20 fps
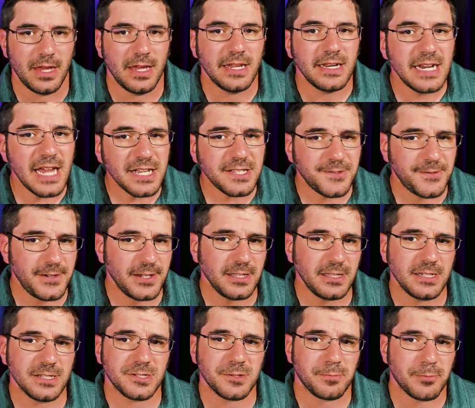NexFeel
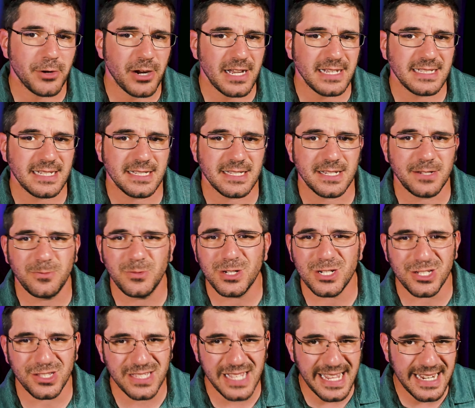is a process in which
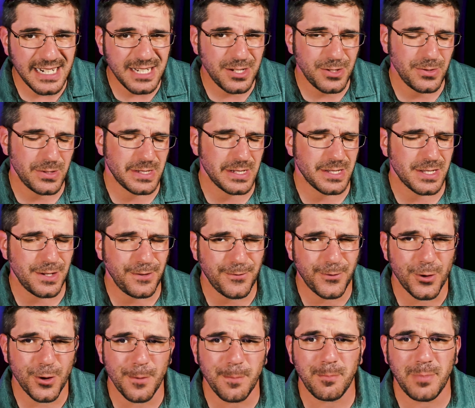Latitude
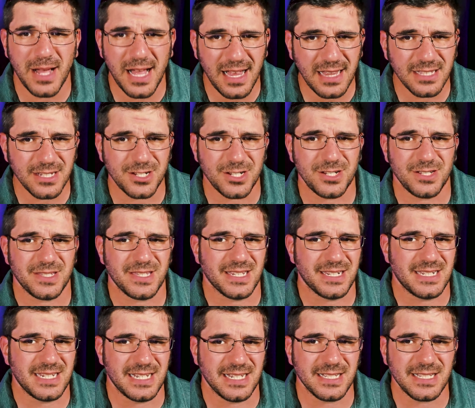64 polishes the
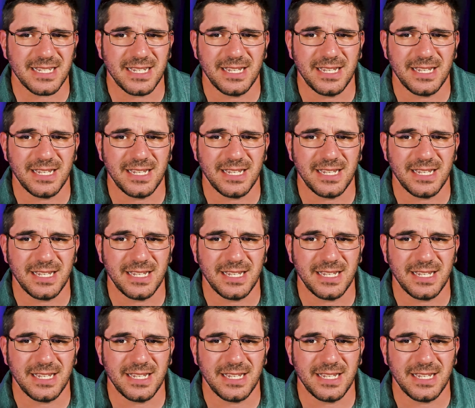disc